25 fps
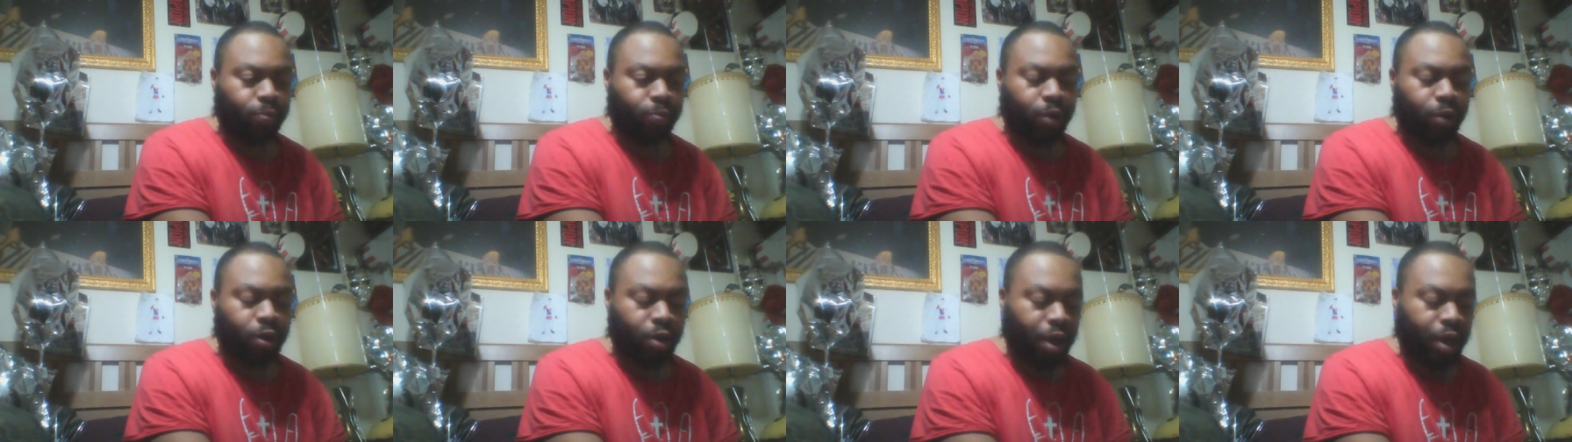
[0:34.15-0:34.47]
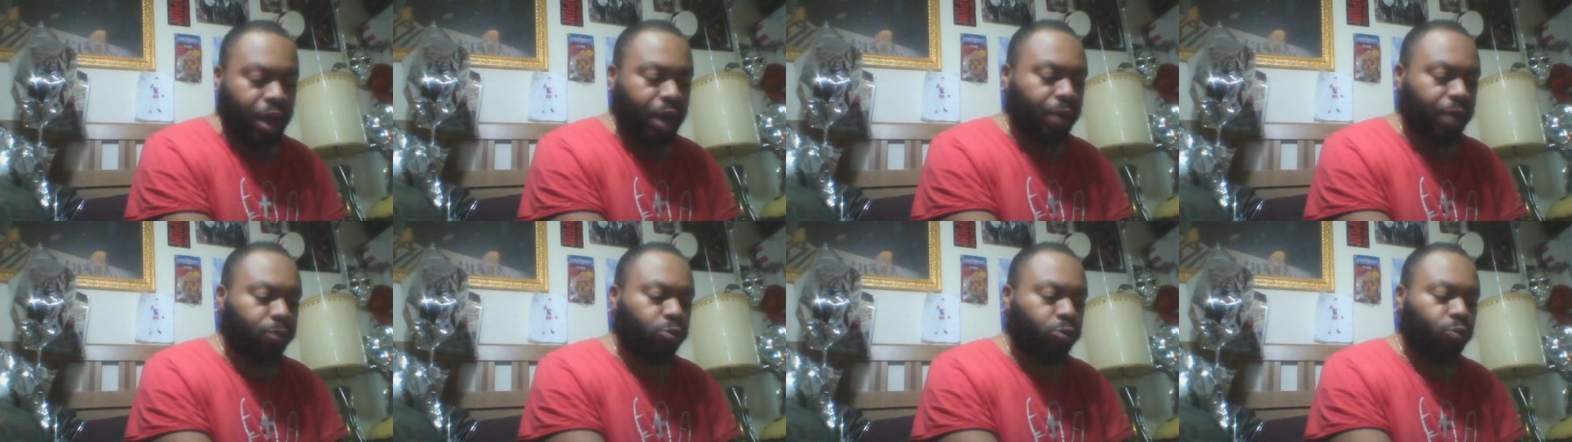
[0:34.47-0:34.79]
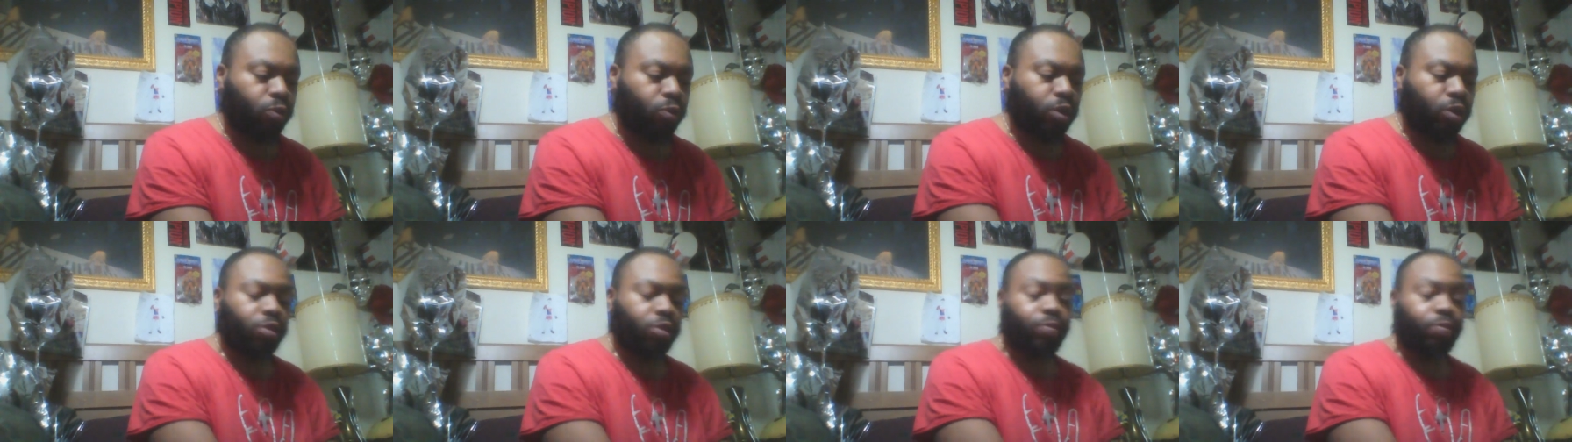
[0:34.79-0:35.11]
My live
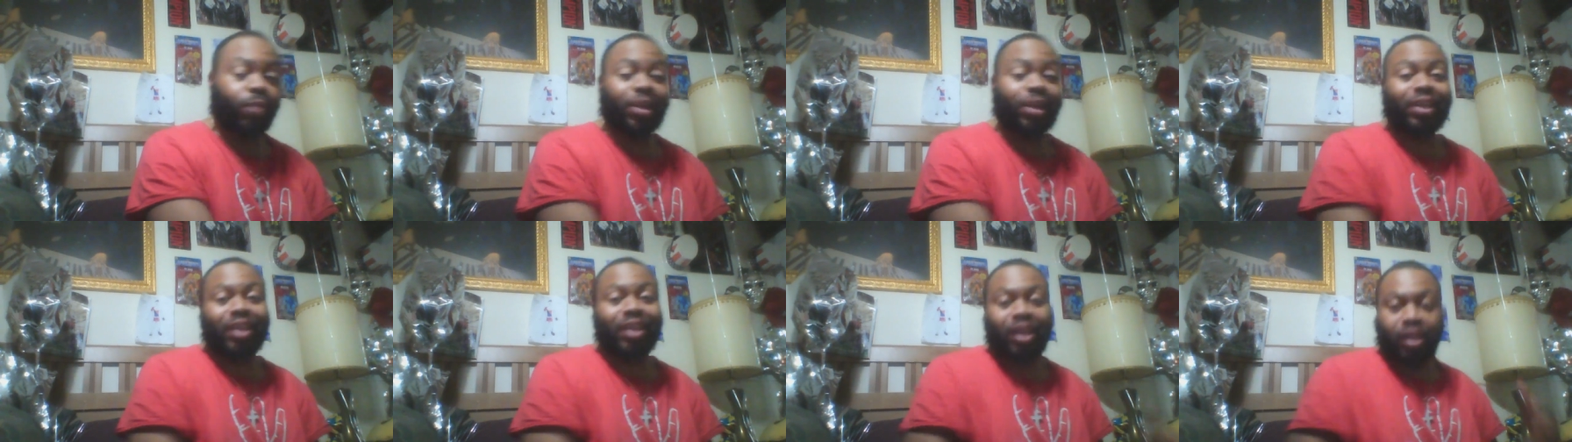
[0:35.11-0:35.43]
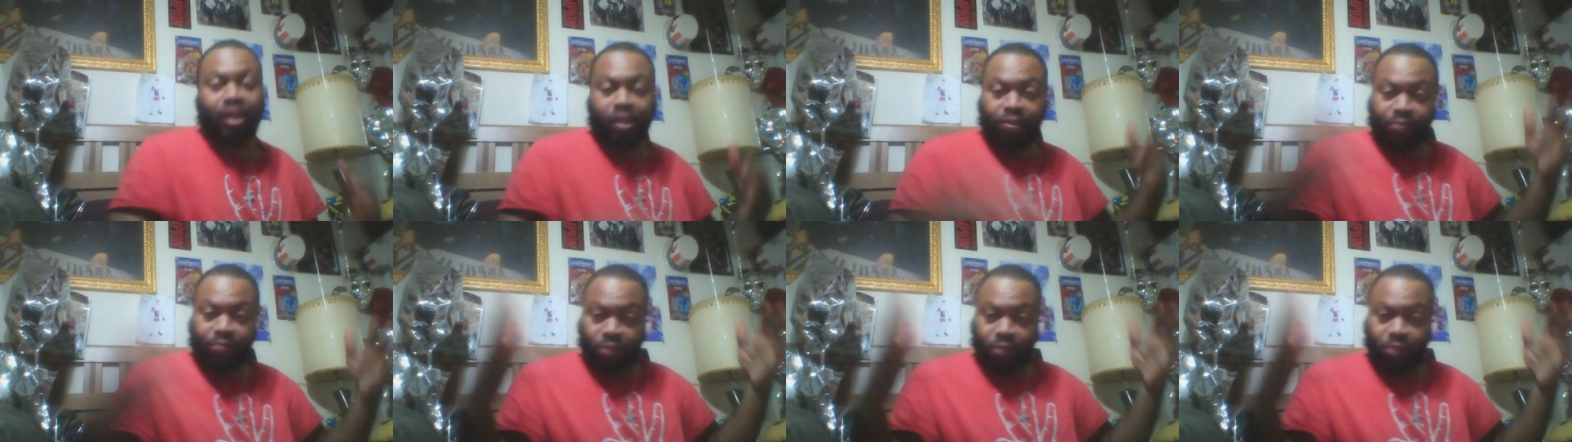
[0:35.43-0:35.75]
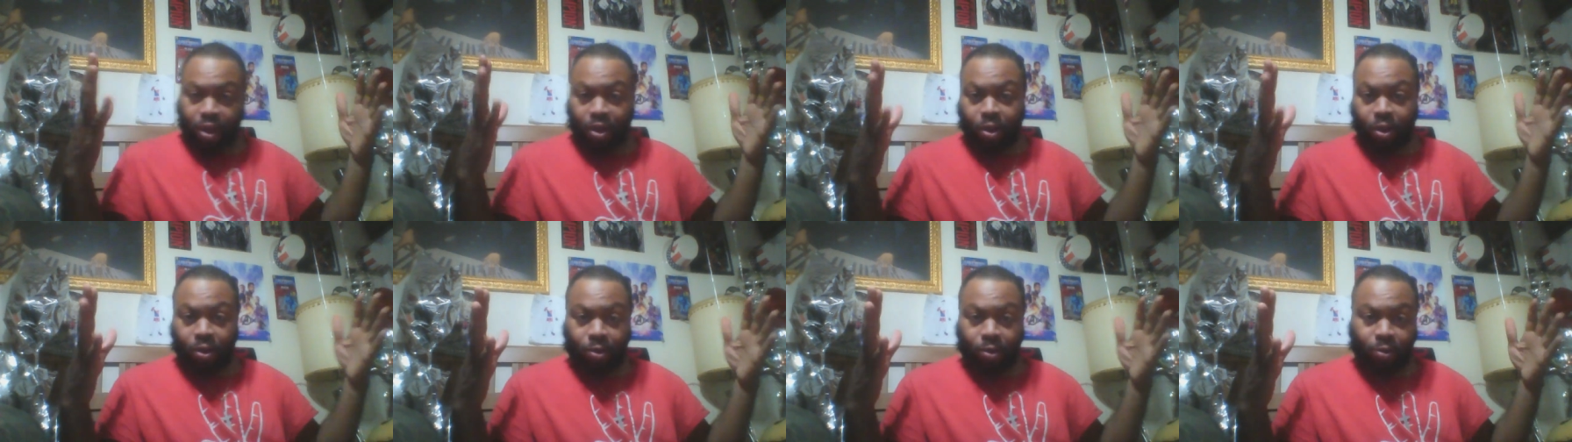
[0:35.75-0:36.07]
streams, my daily
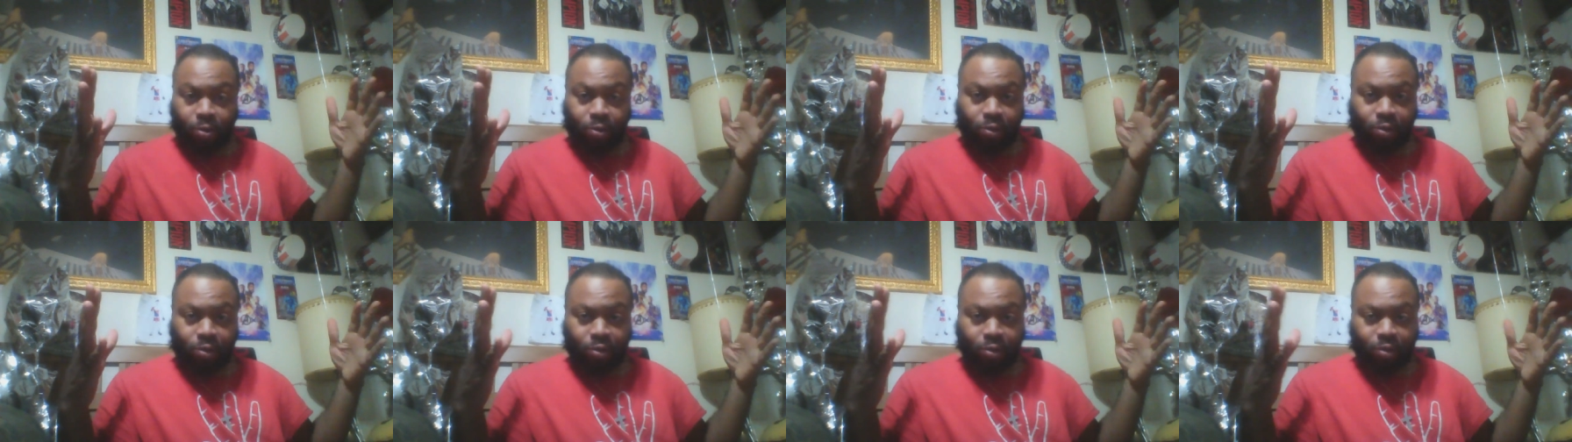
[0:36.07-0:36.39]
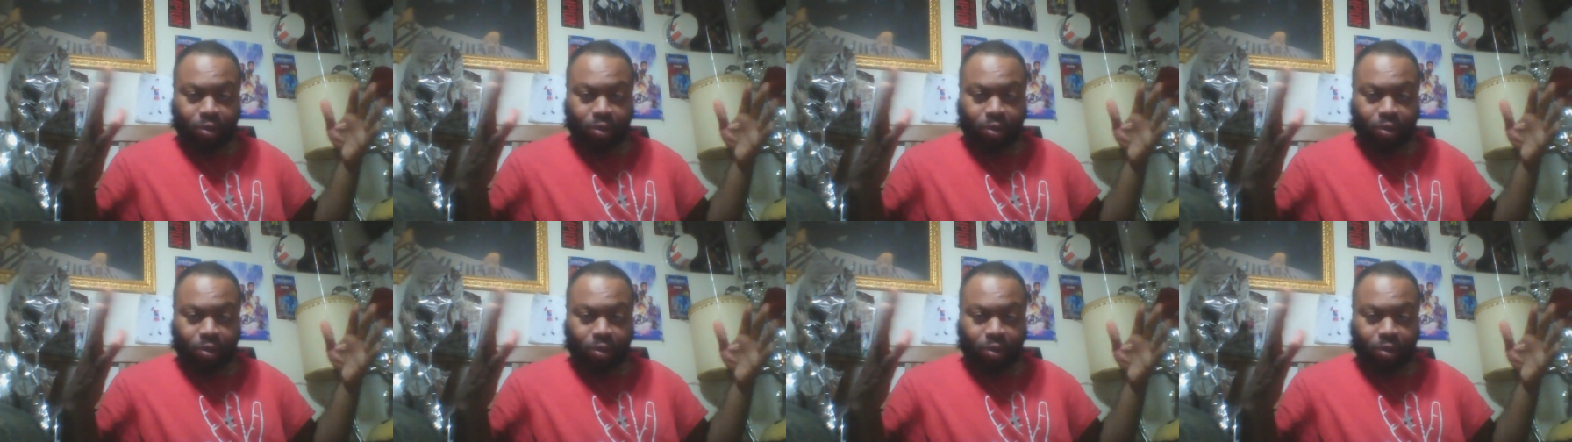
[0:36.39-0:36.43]
vlogs